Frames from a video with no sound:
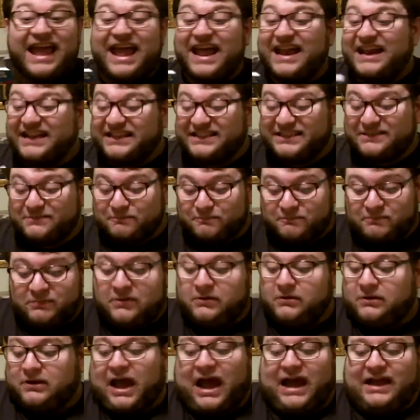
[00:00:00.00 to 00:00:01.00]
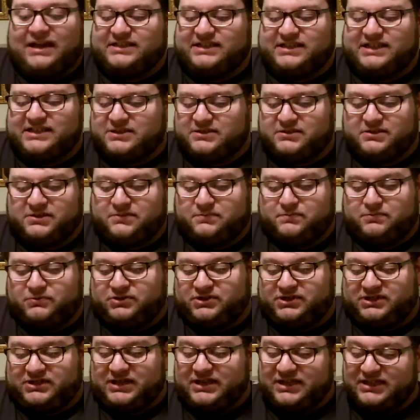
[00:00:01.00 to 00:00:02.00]
And it's guys, it's just
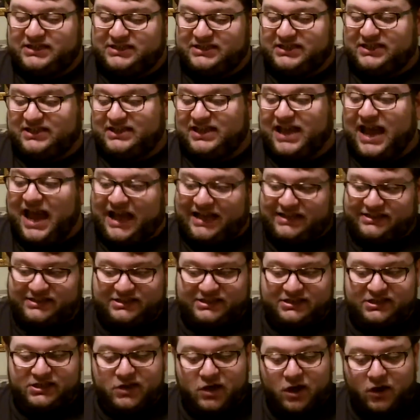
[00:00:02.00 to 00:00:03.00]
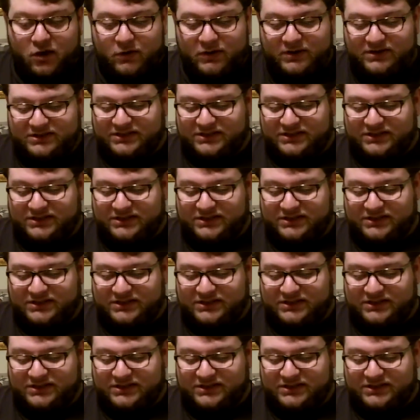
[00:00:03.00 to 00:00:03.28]
pristine as it gets, you know?